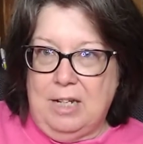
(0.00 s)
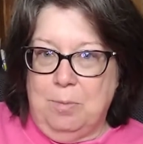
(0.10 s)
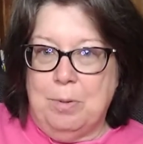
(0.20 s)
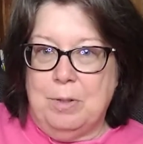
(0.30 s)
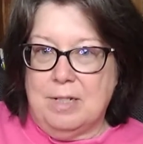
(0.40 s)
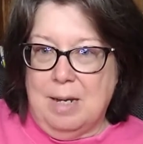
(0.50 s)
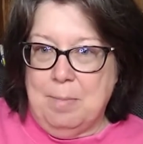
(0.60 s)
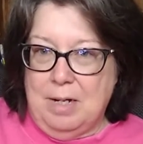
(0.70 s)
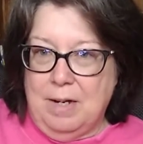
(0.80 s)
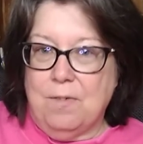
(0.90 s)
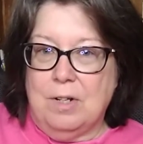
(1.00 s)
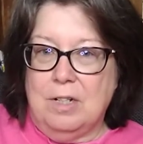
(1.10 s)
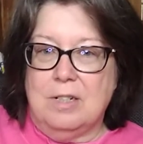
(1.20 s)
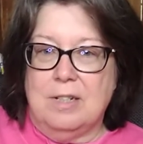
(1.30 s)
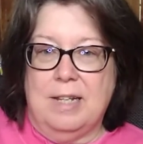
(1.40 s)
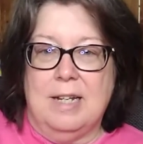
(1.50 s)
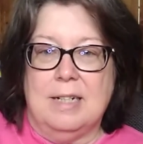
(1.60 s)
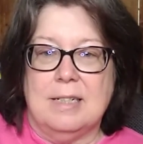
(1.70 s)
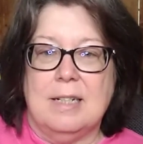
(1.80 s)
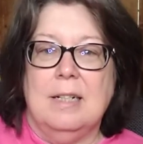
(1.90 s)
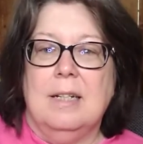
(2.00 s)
you put time and effort into that.